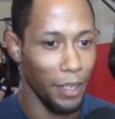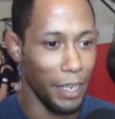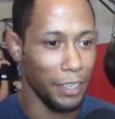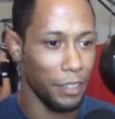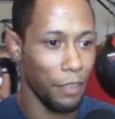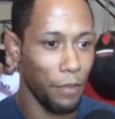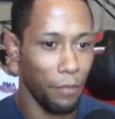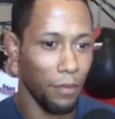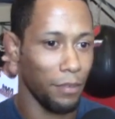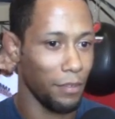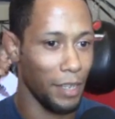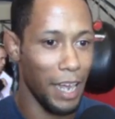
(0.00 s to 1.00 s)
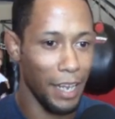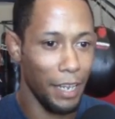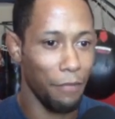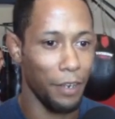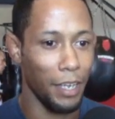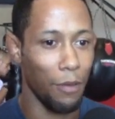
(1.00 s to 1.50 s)
As even, I
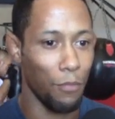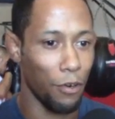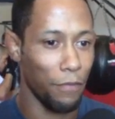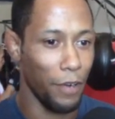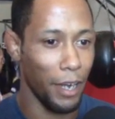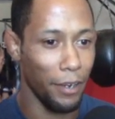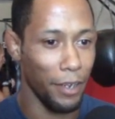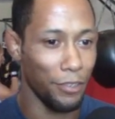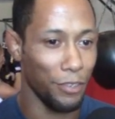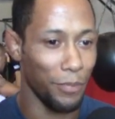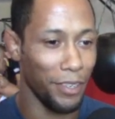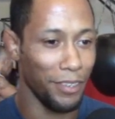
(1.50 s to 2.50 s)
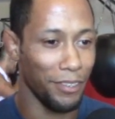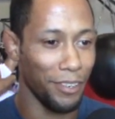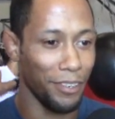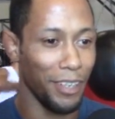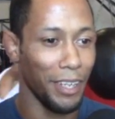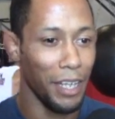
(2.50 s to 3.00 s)
even got more fire into me, you
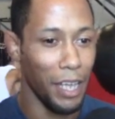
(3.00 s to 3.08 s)
know.